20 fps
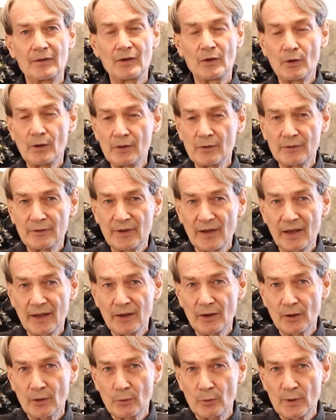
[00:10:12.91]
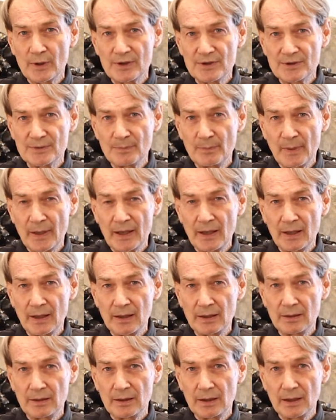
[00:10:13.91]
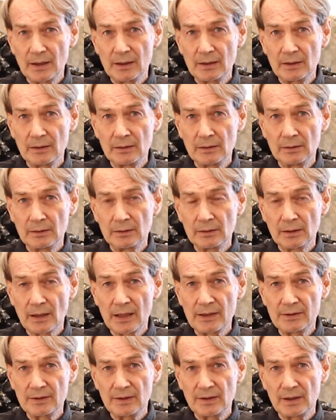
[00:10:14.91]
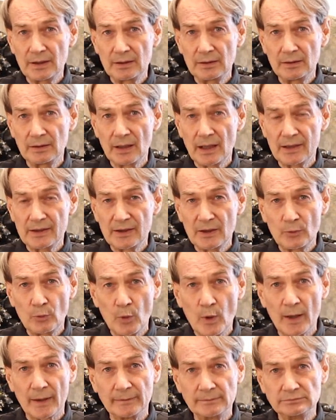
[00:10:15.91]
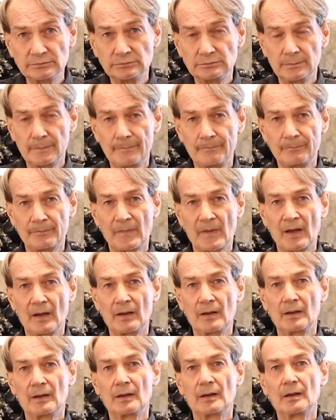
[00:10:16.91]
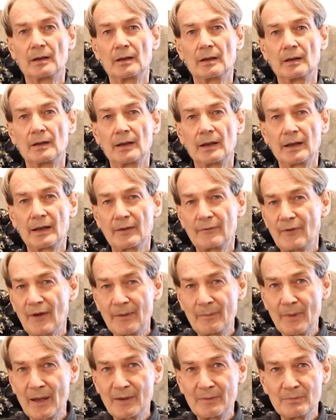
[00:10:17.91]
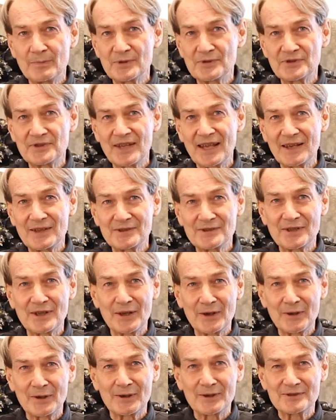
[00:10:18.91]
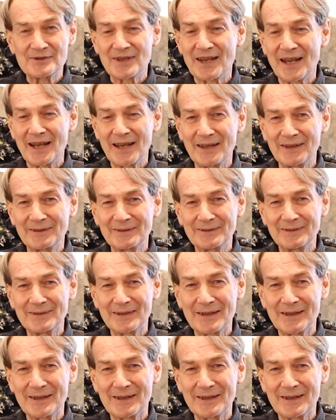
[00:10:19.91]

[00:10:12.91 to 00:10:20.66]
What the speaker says: The oil tanker was made in 1991. Now, if I make mistakes here as I